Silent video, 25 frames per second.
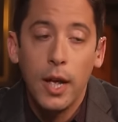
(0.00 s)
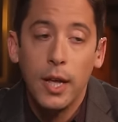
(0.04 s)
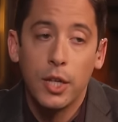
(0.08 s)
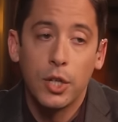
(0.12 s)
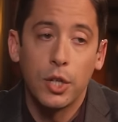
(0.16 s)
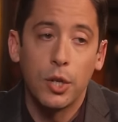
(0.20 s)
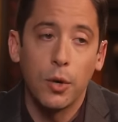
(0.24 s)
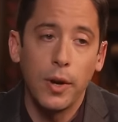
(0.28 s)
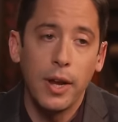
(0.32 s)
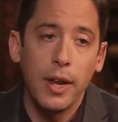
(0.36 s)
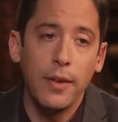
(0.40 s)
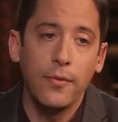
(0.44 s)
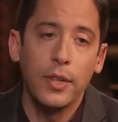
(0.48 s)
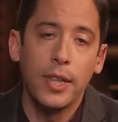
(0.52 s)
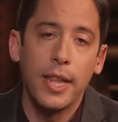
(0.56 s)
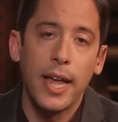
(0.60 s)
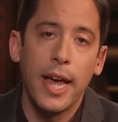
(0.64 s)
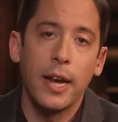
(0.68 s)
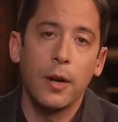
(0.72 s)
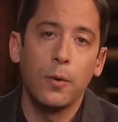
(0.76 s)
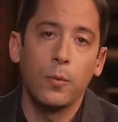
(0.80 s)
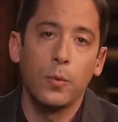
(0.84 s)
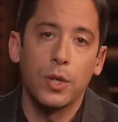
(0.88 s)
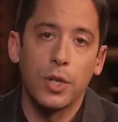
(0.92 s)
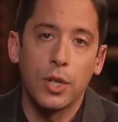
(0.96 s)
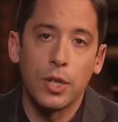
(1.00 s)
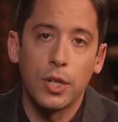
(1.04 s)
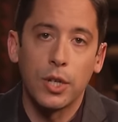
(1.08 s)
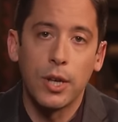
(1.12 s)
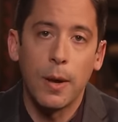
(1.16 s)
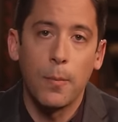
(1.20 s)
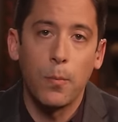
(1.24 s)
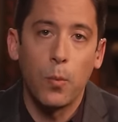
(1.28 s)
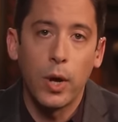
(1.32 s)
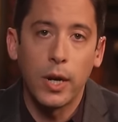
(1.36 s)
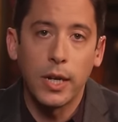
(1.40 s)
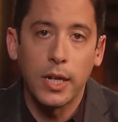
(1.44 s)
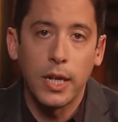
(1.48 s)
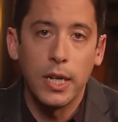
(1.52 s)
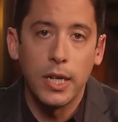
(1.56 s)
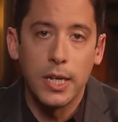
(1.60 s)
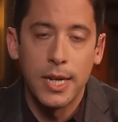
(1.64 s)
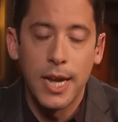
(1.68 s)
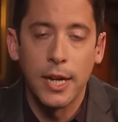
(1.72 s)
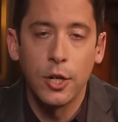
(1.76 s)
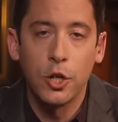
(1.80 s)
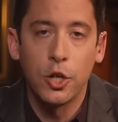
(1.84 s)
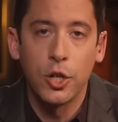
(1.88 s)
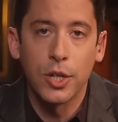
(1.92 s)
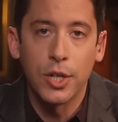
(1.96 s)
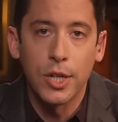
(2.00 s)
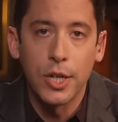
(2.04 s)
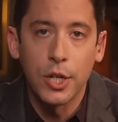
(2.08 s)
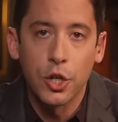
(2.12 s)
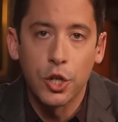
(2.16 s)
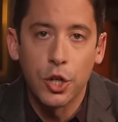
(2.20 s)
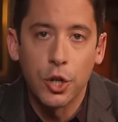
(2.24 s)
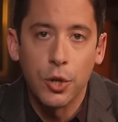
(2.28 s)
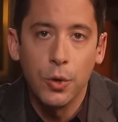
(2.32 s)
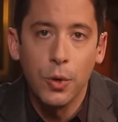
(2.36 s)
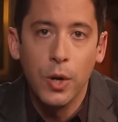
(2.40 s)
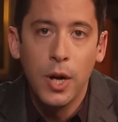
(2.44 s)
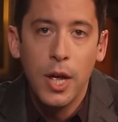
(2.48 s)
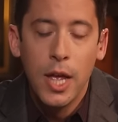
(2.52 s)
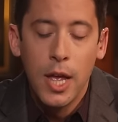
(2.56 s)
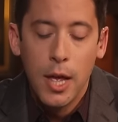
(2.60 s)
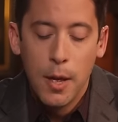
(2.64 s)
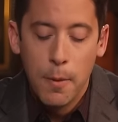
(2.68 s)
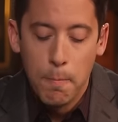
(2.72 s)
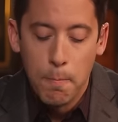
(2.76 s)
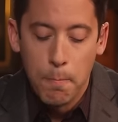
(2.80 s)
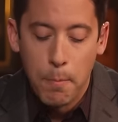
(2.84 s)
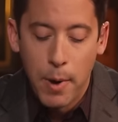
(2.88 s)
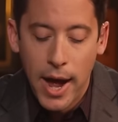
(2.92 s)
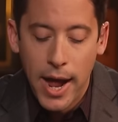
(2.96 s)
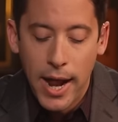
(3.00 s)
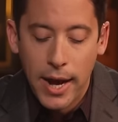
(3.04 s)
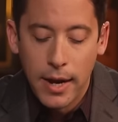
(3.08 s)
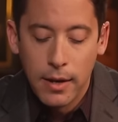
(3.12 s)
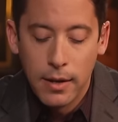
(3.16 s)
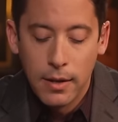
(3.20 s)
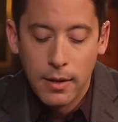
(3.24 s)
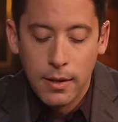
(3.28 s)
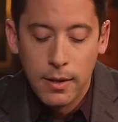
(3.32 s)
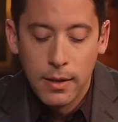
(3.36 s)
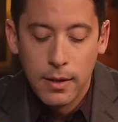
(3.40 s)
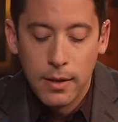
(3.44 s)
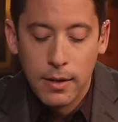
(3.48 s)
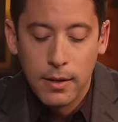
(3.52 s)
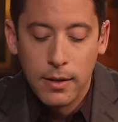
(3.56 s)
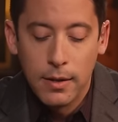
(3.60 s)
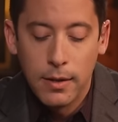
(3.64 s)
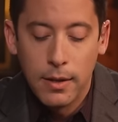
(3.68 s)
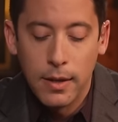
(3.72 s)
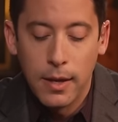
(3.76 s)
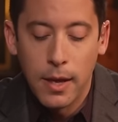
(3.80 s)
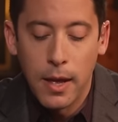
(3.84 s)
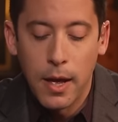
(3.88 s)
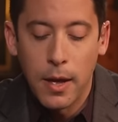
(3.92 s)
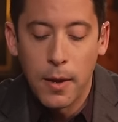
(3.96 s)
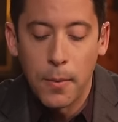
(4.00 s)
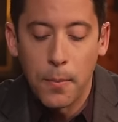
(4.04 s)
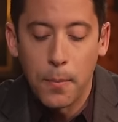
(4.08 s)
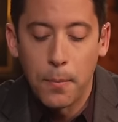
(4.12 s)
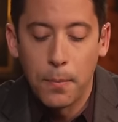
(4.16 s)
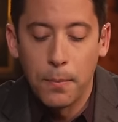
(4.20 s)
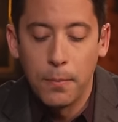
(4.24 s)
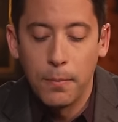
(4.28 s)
So even then, it was a somewhat contentious issue, but uh,